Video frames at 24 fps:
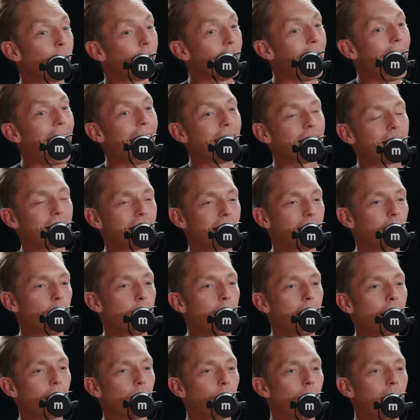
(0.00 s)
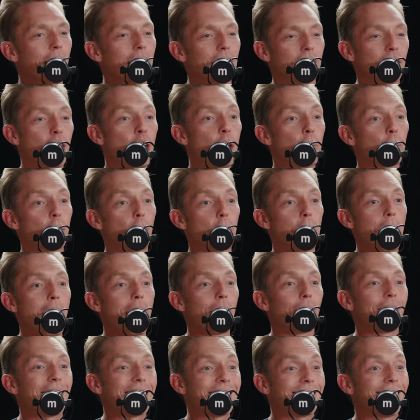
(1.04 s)
Or actually, a better way is
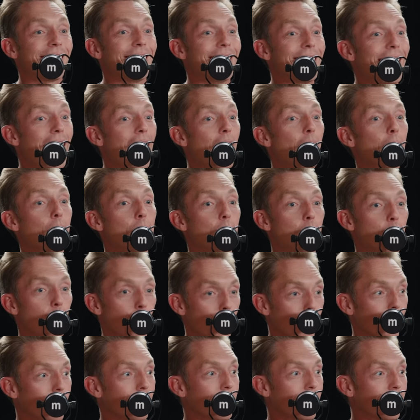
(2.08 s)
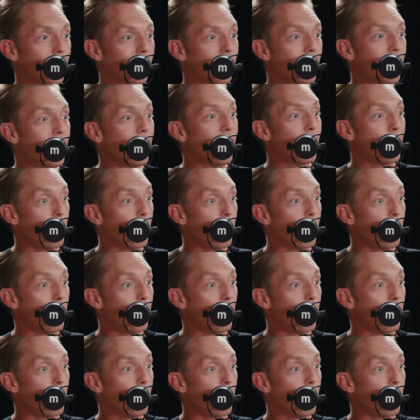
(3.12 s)
preparing to not burden